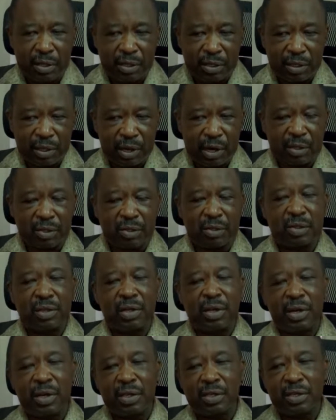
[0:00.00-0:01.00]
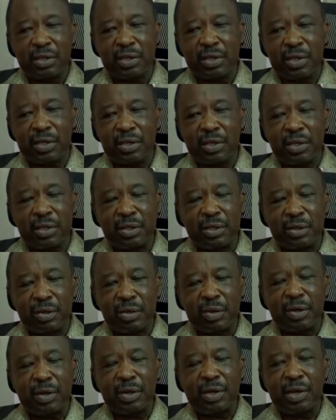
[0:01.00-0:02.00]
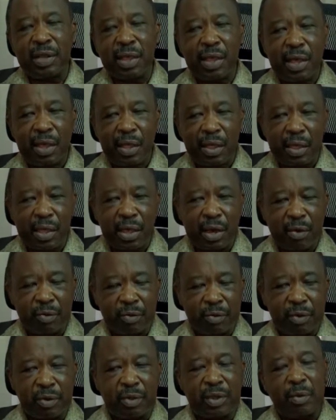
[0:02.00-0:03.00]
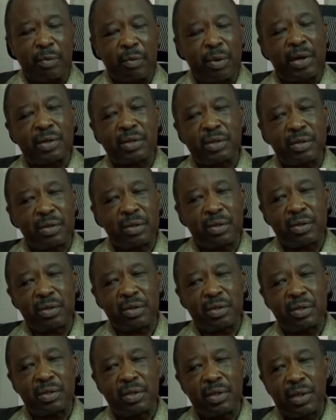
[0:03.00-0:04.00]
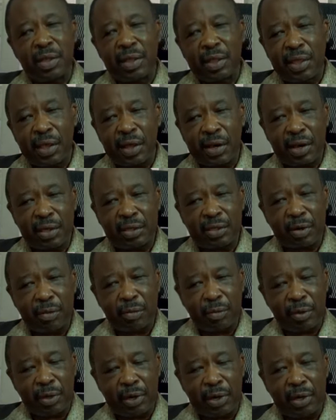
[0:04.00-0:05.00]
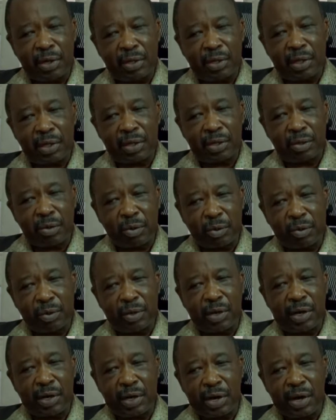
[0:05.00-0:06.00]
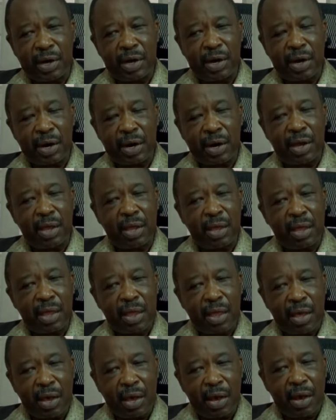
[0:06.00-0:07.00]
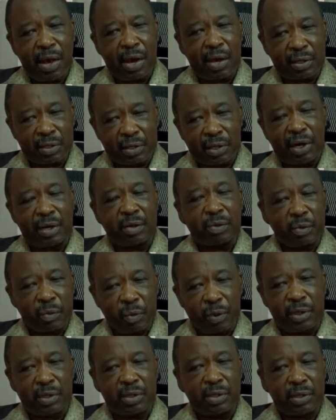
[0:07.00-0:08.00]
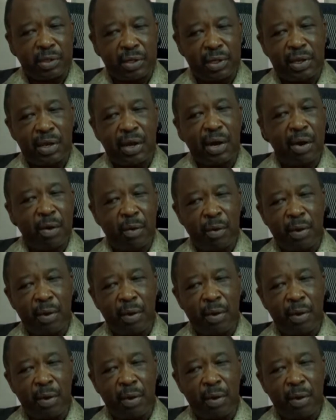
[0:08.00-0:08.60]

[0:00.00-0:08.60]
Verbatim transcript: destruction. And as it gets destroyed, therefore the muscles that are supplied, that go to that area, start wasting